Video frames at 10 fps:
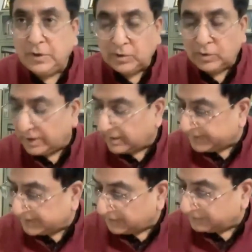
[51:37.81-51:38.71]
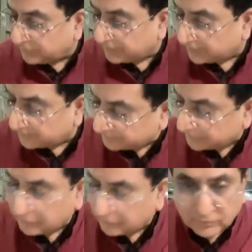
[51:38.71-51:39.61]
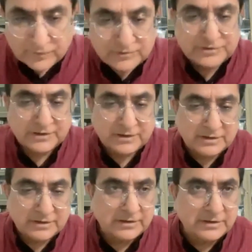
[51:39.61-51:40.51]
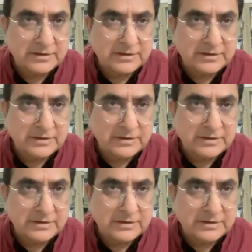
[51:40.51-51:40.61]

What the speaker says: No, I mean, as far as official,